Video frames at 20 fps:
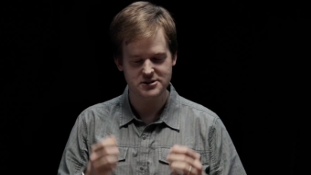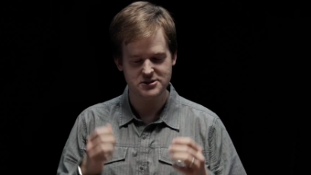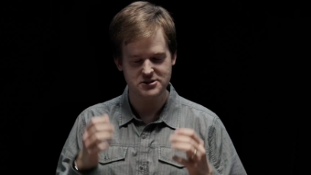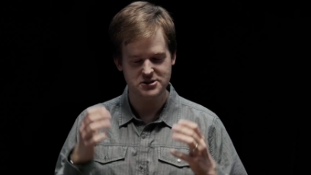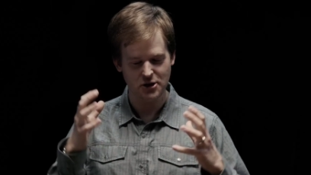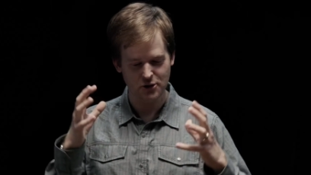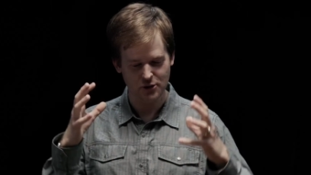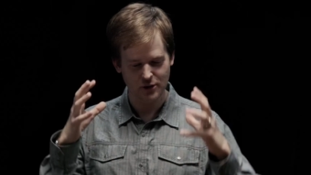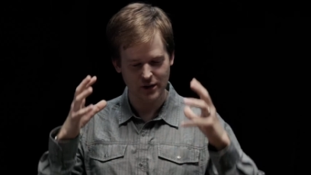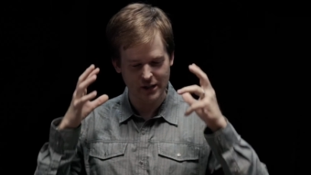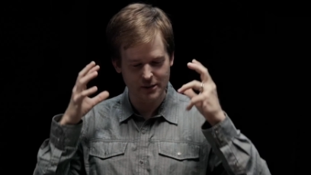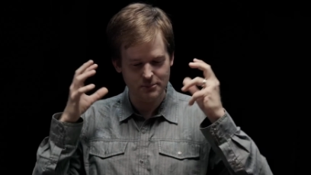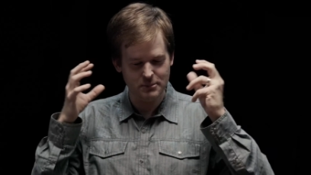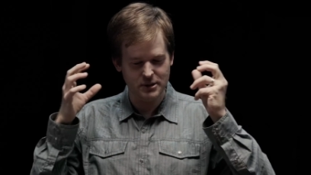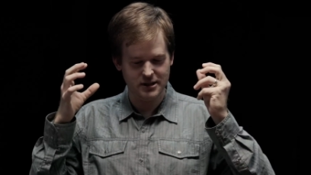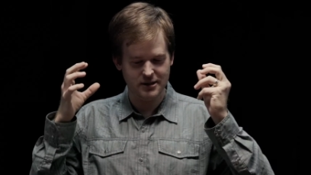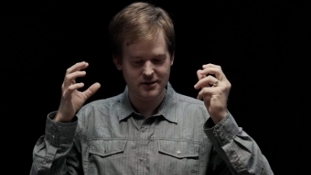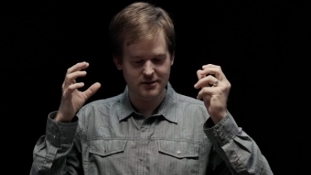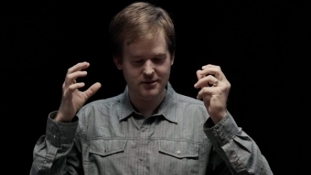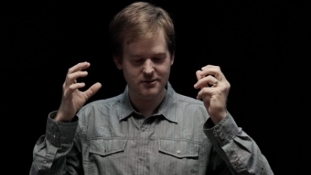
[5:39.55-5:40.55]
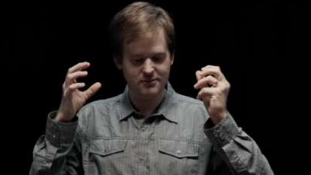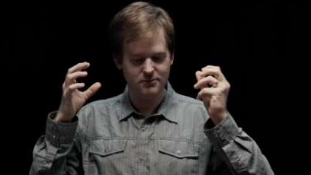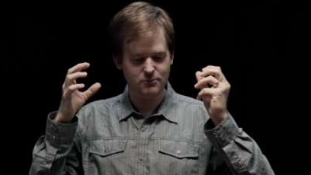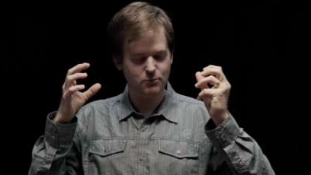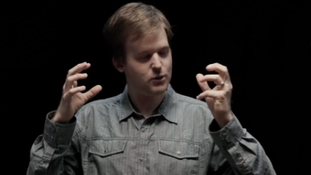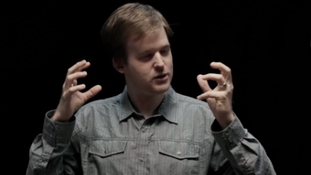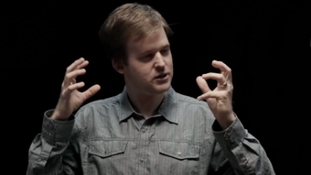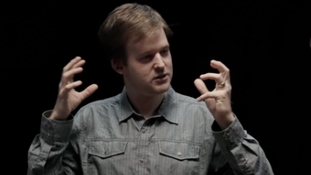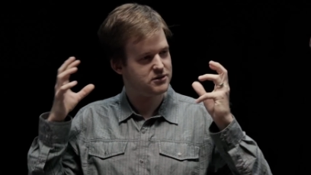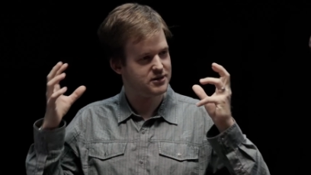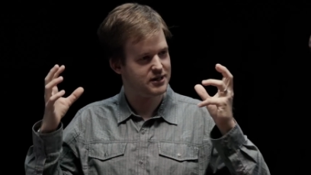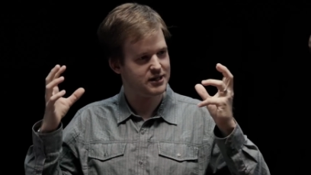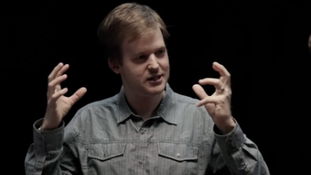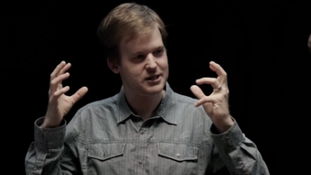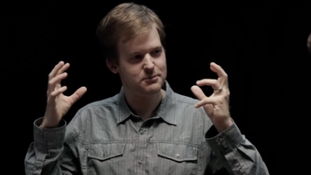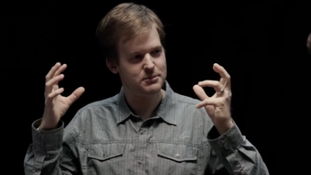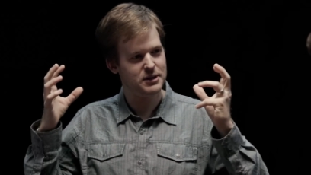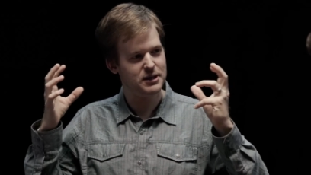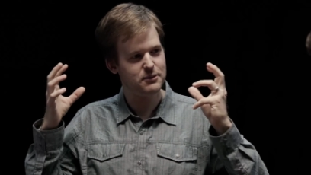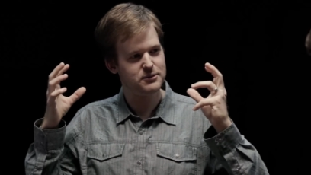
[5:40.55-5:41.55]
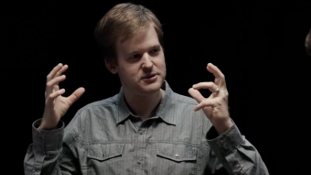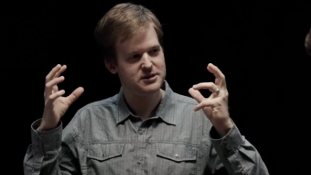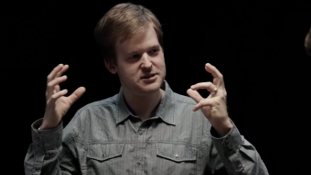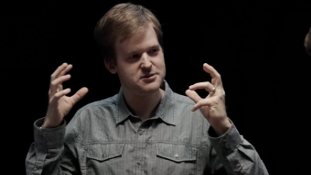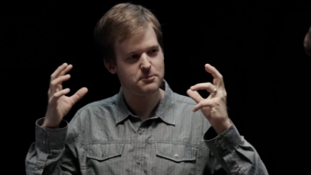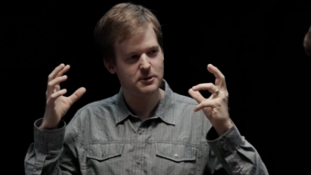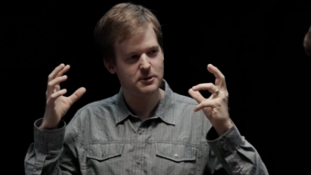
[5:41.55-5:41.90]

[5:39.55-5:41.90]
is don't limit what you're thinking about with these